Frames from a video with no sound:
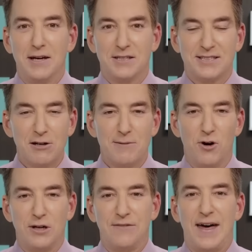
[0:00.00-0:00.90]

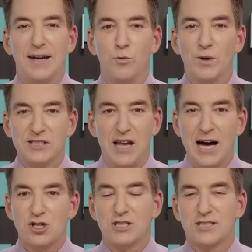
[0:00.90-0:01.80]
ceremony, that it was
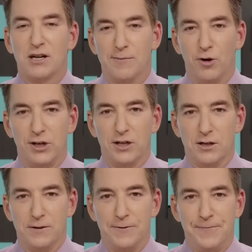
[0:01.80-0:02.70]
not just
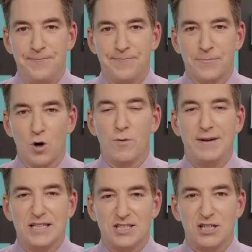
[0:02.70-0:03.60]
ceremonial or
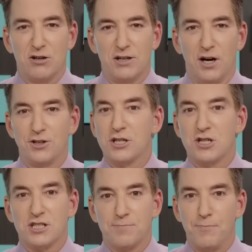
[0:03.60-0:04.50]
ministerial to
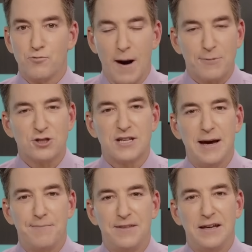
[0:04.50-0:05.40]
just rubber
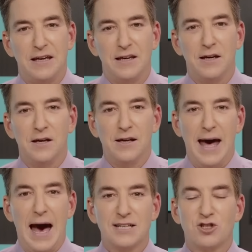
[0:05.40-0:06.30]
stamp the
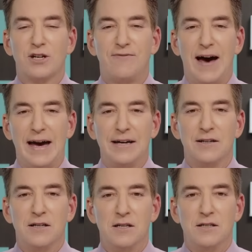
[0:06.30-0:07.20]

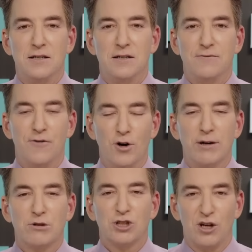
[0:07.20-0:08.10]
certified voting
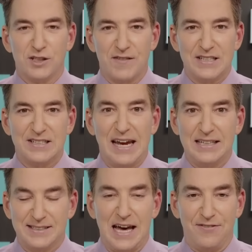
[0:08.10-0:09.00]
results of the
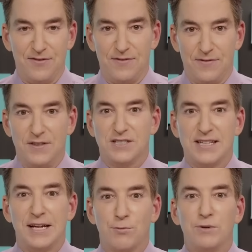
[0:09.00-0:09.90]
states, that the
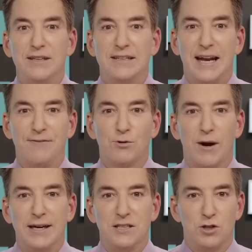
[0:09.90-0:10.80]
Senate really did have the
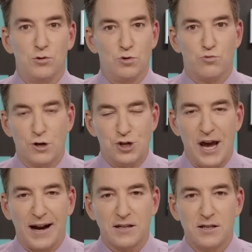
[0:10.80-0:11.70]
right to
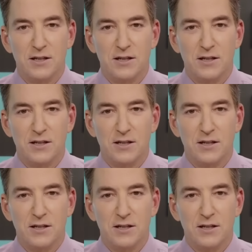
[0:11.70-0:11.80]
reject